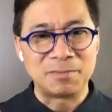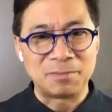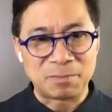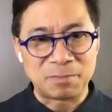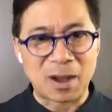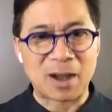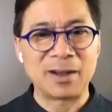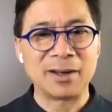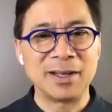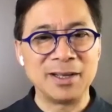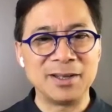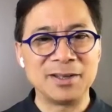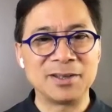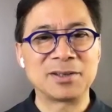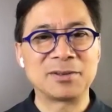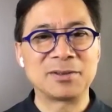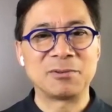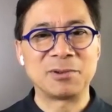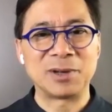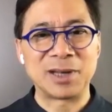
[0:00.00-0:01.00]

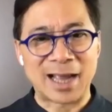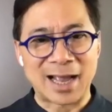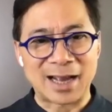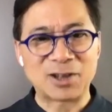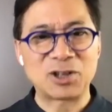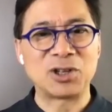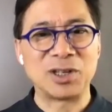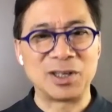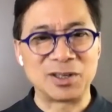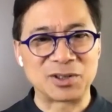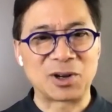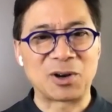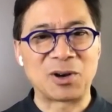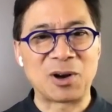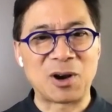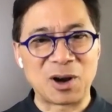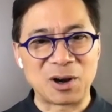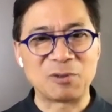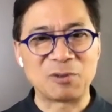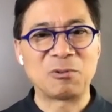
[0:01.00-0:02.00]
body's reactions our
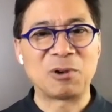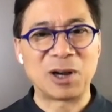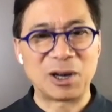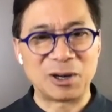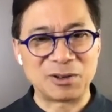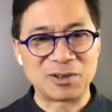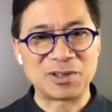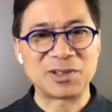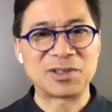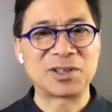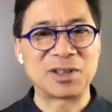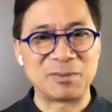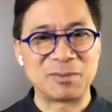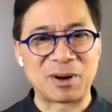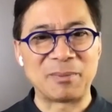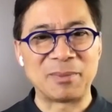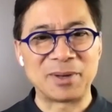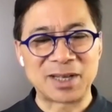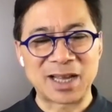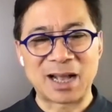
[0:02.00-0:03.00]
hardwired system our
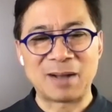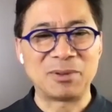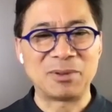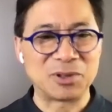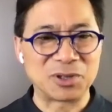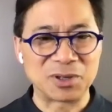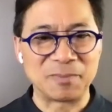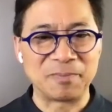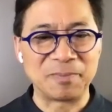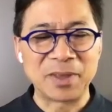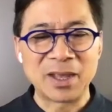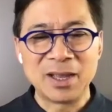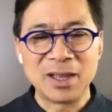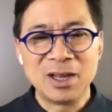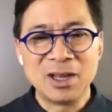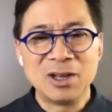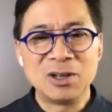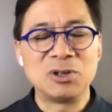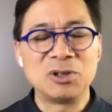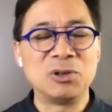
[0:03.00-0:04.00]
metabolism
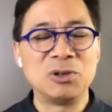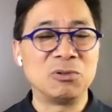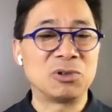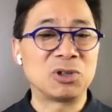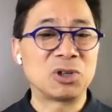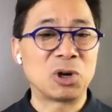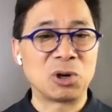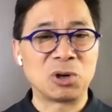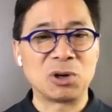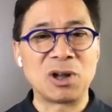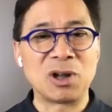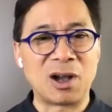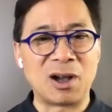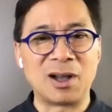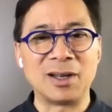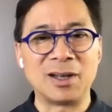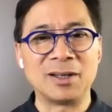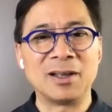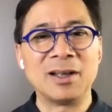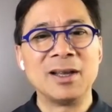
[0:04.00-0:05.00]
to turn
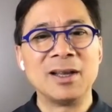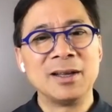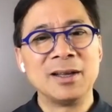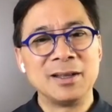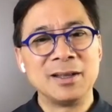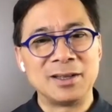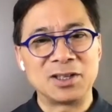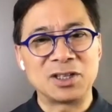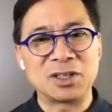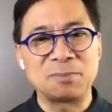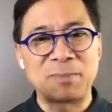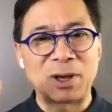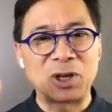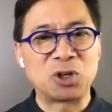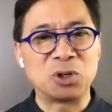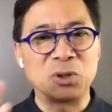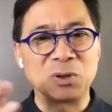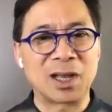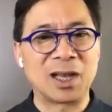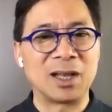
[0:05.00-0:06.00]
on the
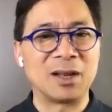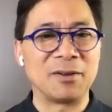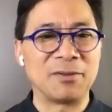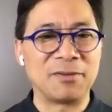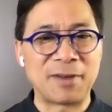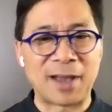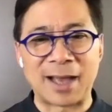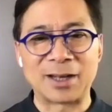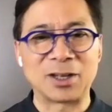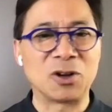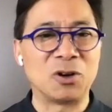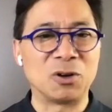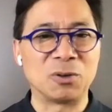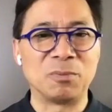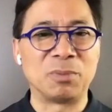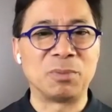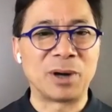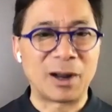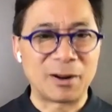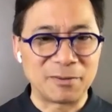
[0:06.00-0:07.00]
special kind of fat called
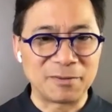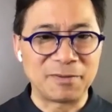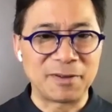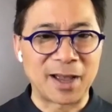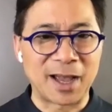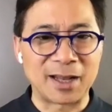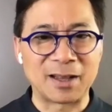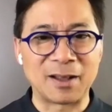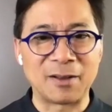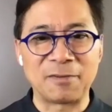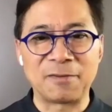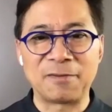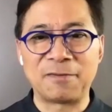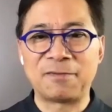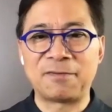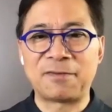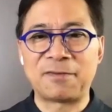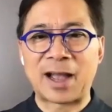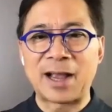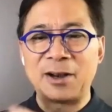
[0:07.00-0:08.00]
brown fat that
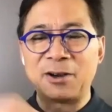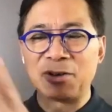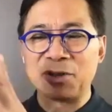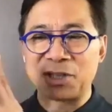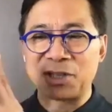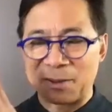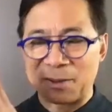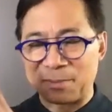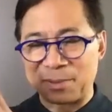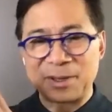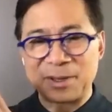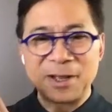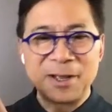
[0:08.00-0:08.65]
fires up